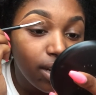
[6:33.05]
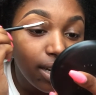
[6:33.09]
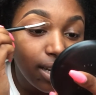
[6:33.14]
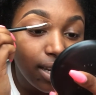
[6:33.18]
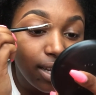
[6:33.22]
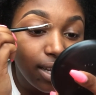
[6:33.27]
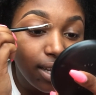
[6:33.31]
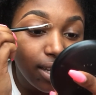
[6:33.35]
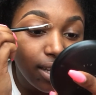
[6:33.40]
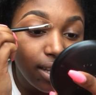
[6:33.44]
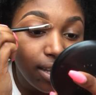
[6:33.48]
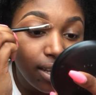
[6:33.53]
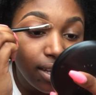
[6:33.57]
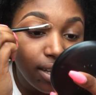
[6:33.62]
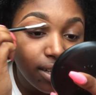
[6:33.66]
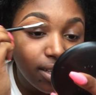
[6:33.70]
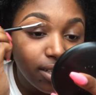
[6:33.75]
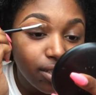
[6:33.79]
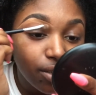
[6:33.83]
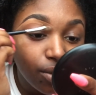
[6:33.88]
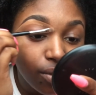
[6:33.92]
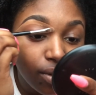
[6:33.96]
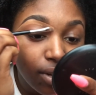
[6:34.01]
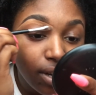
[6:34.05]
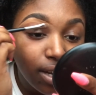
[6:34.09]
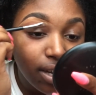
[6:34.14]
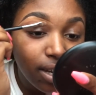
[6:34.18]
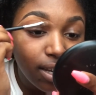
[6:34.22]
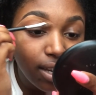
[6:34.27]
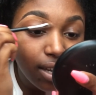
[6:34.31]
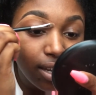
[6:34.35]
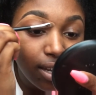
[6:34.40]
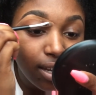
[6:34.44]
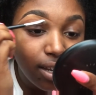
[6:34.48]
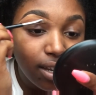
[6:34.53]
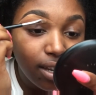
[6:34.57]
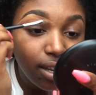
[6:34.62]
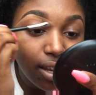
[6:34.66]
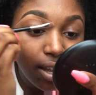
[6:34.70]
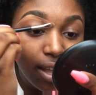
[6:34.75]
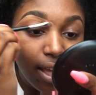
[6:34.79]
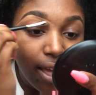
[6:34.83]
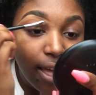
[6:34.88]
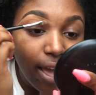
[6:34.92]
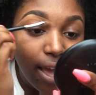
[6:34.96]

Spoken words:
clean, so clean.